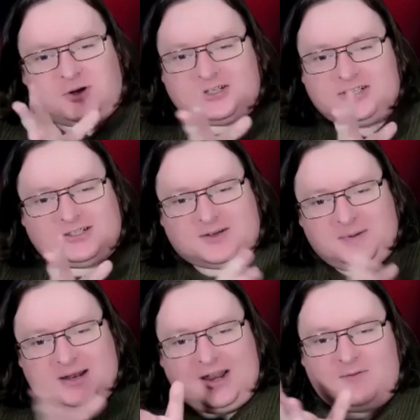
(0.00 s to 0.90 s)
a question that's
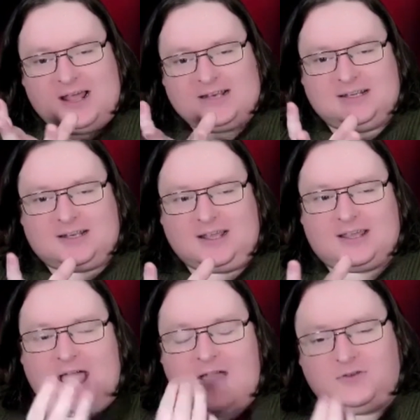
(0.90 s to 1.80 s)
completely unrelated.
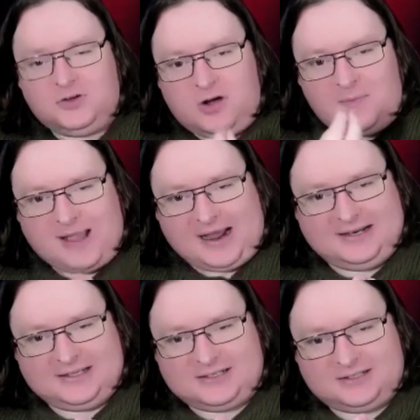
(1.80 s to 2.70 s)
Like, have you gone back and
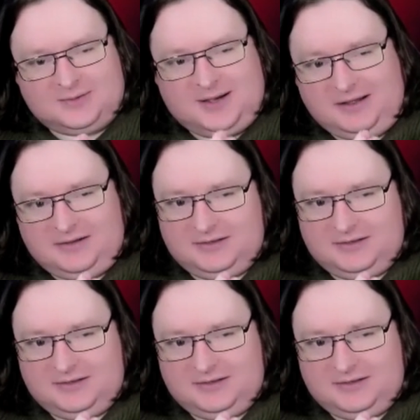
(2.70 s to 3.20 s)
listened to it?